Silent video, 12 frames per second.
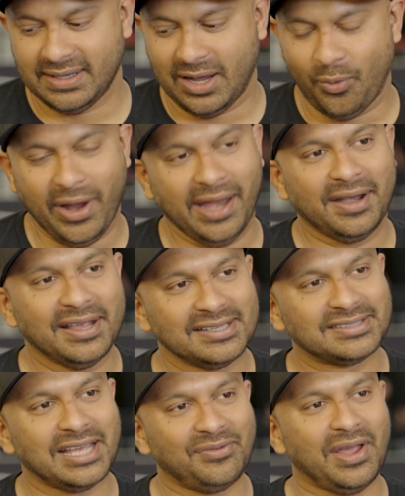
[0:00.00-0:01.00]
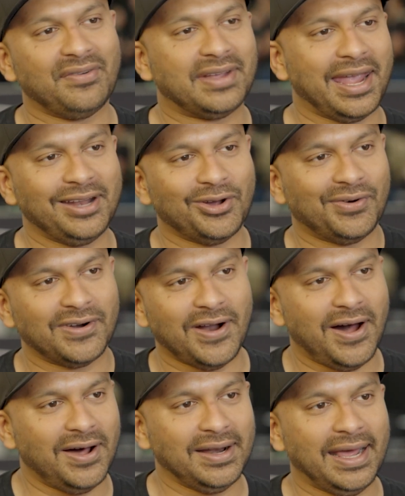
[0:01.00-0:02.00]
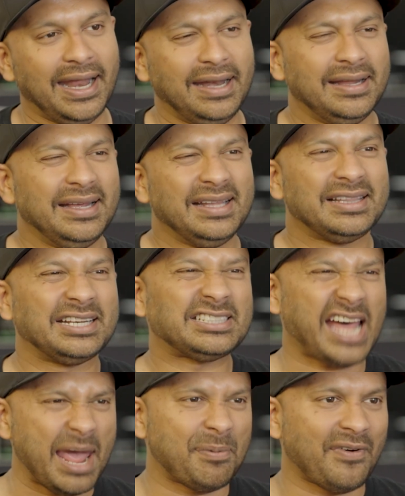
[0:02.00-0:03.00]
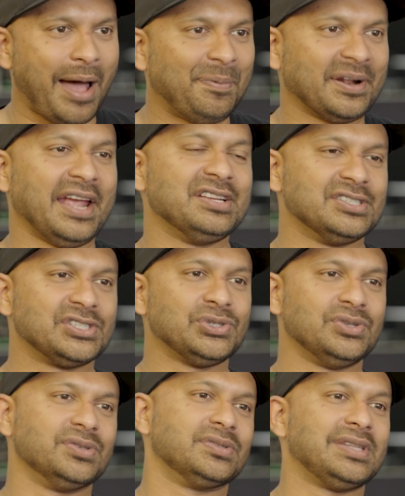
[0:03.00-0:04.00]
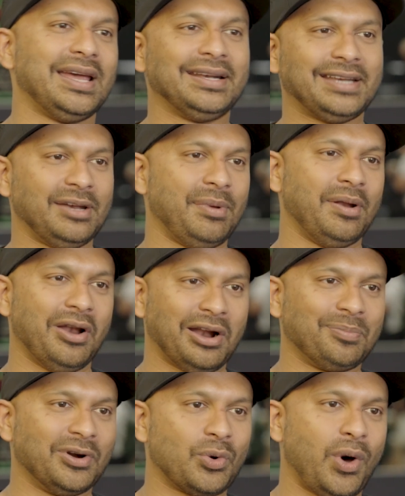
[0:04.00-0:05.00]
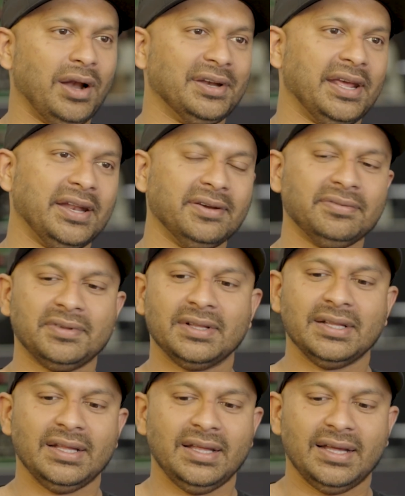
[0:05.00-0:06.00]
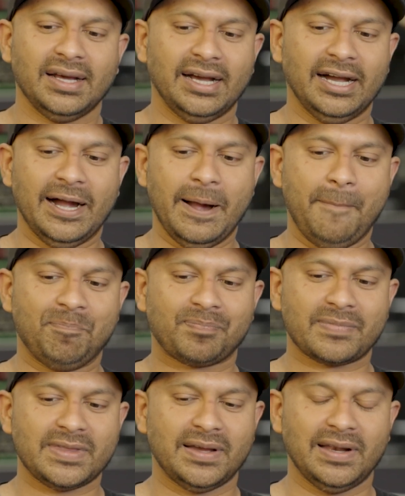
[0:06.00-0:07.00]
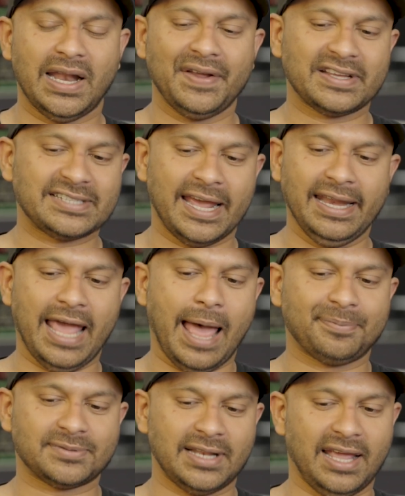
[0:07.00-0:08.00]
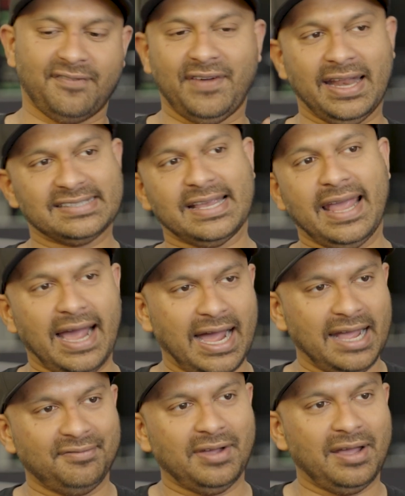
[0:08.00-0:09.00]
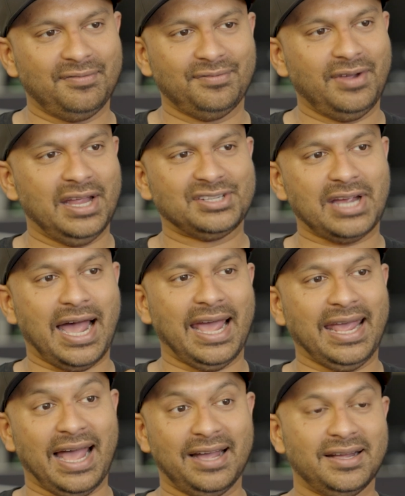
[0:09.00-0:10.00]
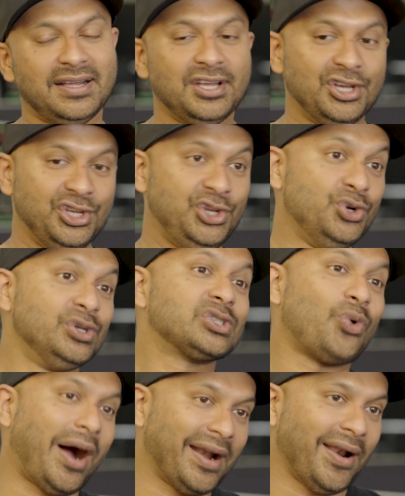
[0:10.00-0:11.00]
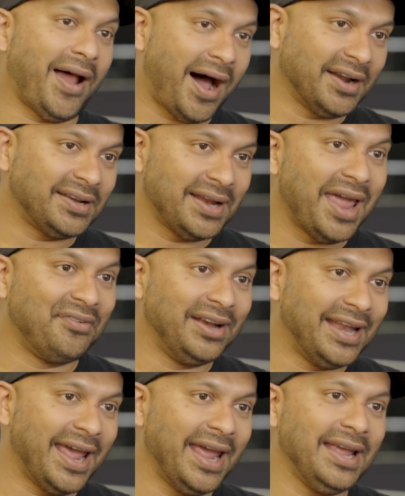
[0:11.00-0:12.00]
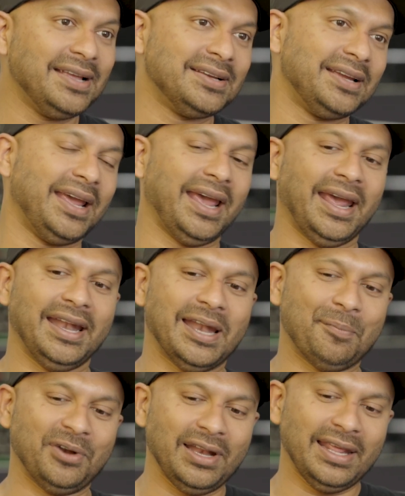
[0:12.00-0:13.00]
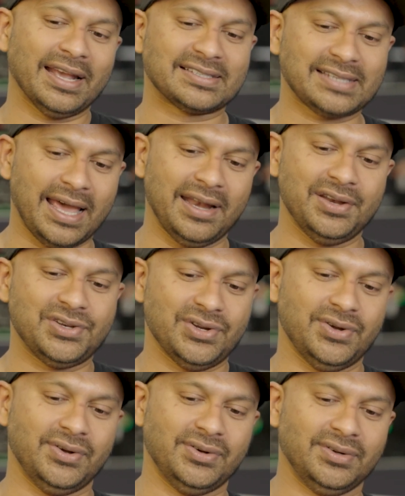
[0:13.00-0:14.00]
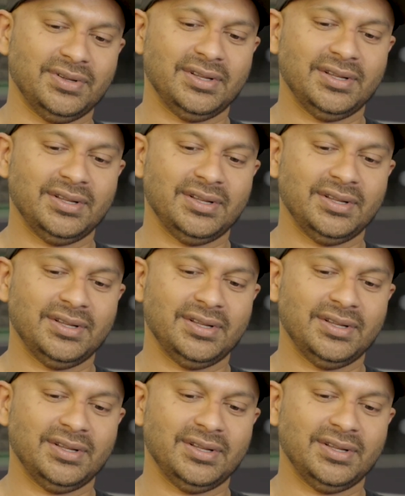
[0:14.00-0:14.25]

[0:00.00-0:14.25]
awareness that we have gained overall, and the type of applications too, they tend to be a lot more qualitative. A lot of exciting apps like Venice AI, which I use quite a lot every day, and I'm really excited to